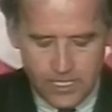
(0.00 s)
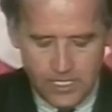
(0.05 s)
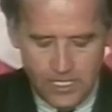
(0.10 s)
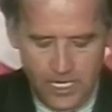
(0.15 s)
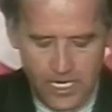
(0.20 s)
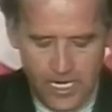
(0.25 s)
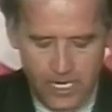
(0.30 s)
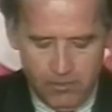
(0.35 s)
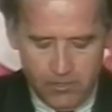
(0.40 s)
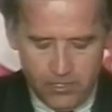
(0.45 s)

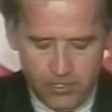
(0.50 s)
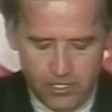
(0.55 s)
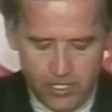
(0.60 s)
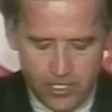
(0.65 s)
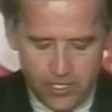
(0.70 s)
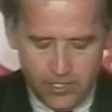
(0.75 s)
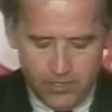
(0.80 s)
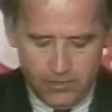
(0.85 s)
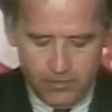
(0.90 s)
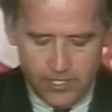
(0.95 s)
I would
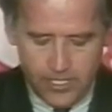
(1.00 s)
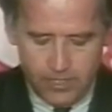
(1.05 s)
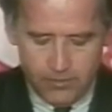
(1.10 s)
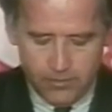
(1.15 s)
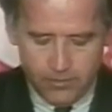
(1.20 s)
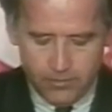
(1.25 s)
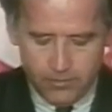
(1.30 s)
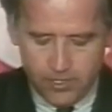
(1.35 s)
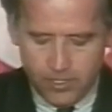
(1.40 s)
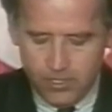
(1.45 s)
argue that
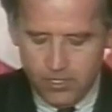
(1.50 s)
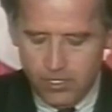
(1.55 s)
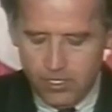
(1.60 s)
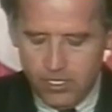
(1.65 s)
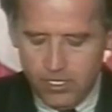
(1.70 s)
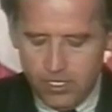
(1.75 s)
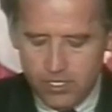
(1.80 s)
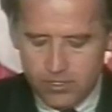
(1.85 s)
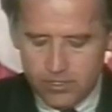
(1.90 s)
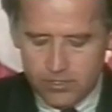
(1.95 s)
with
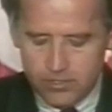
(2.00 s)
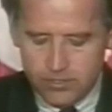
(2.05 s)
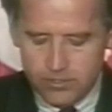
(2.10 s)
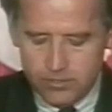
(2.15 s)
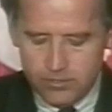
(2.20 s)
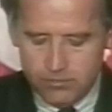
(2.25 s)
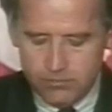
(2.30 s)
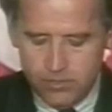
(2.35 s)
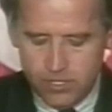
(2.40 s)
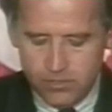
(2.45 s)
regard
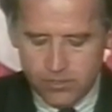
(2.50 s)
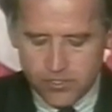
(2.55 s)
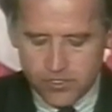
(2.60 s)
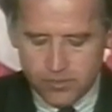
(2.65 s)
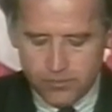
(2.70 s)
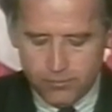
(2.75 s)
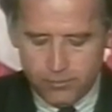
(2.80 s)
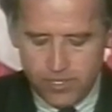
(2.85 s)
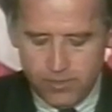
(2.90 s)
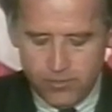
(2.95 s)
to most
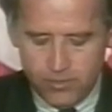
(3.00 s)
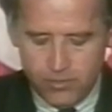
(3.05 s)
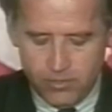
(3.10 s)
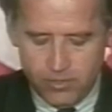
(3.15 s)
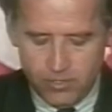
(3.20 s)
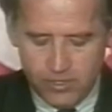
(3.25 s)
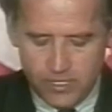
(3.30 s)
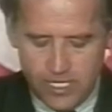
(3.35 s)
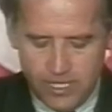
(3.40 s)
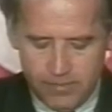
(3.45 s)
Supreme
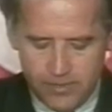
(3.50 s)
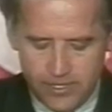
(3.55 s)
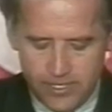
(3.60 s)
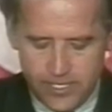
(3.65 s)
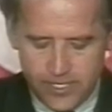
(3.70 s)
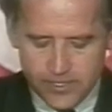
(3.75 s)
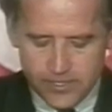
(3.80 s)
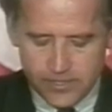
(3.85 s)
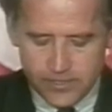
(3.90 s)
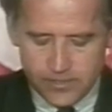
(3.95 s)
Court
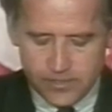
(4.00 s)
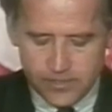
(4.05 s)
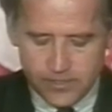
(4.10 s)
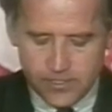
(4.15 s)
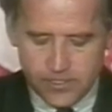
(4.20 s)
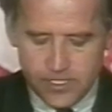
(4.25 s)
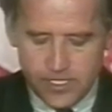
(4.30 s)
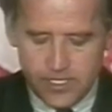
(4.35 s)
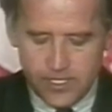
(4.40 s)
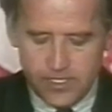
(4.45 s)
nominations, the
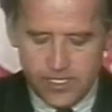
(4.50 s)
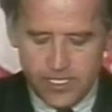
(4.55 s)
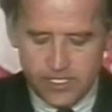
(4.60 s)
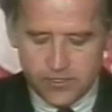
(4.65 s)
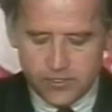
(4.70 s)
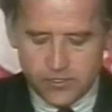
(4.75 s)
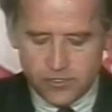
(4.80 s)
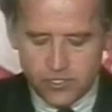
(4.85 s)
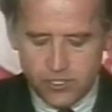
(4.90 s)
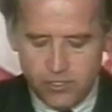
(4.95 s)
Senate
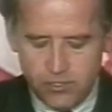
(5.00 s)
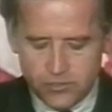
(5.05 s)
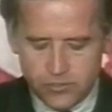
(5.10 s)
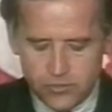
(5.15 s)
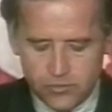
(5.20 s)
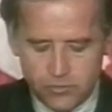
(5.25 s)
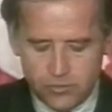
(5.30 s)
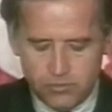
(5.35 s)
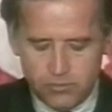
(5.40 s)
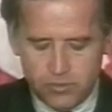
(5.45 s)
has chosen
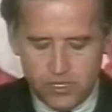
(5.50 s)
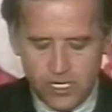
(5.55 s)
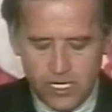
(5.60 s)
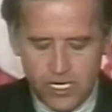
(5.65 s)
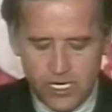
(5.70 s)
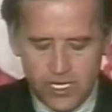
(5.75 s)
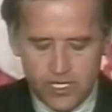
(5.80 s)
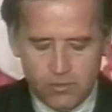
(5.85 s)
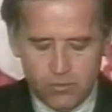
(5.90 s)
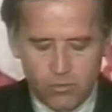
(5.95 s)
to
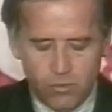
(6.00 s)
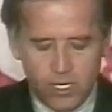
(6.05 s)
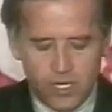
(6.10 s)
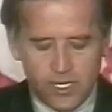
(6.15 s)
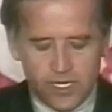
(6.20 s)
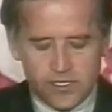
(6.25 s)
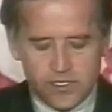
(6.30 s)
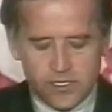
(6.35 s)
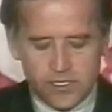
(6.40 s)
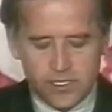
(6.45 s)
apply,
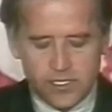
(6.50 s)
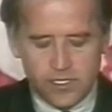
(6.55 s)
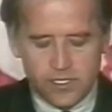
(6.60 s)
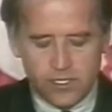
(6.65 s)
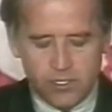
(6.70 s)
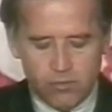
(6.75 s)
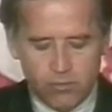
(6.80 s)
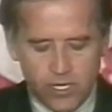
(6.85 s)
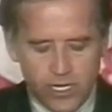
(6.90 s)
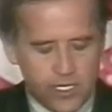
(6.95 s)
wisely and
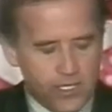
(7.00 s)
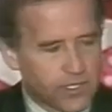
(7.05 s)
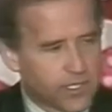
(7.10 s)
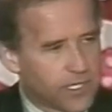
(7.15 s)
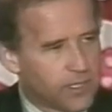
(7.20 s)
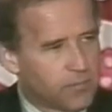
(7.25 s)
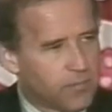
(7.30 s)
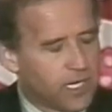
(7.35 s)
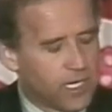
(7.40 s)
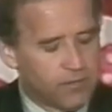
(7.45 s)
correctly
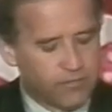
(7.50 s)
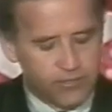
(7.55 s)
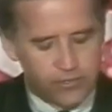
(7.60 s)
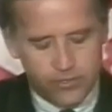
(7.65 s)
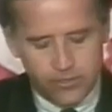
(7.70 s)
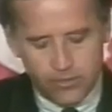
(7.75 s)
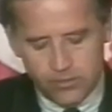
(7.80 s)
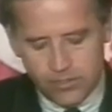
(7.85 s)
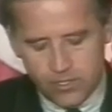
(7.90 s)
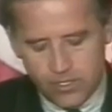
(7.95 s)
in my
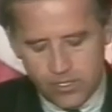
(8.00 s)
view,